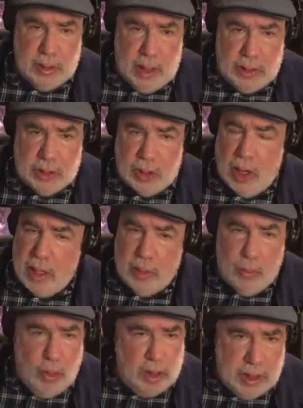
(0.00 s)
I started
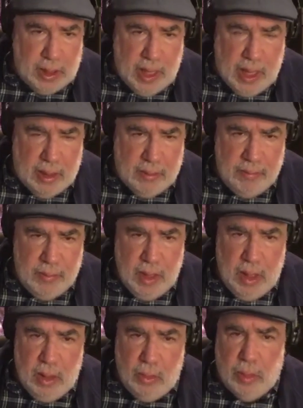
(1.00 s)
once again
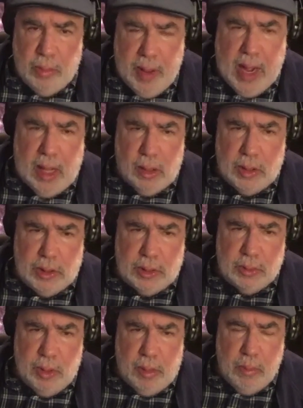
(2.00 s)
with ballads
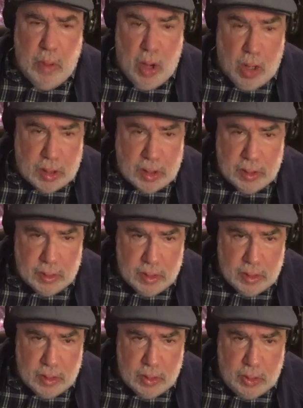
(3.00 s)
with Monk,
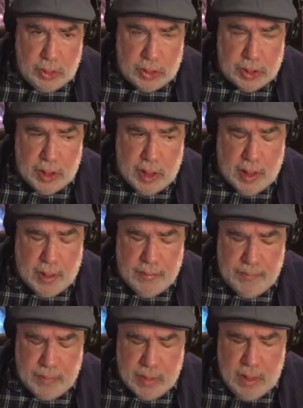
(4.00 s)
whose
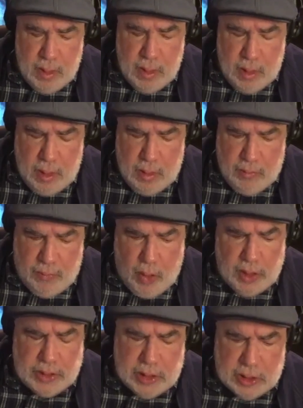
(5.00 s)

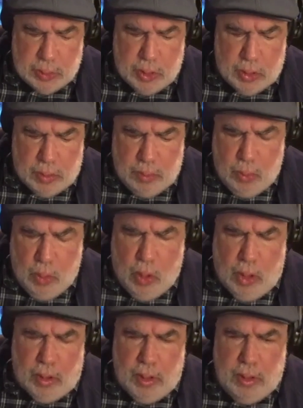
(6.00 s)
voicings were
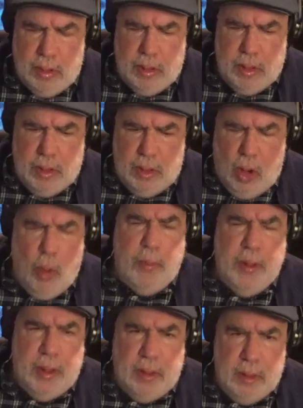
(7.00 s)
more
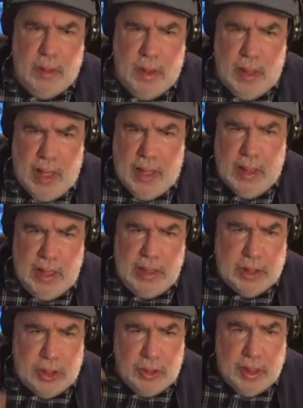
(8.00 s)
open and
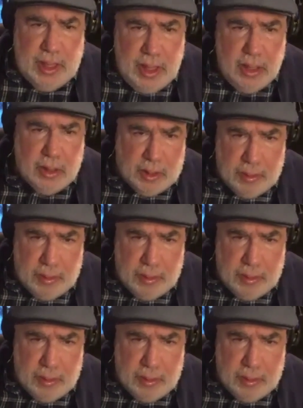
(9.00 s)
easier to hear.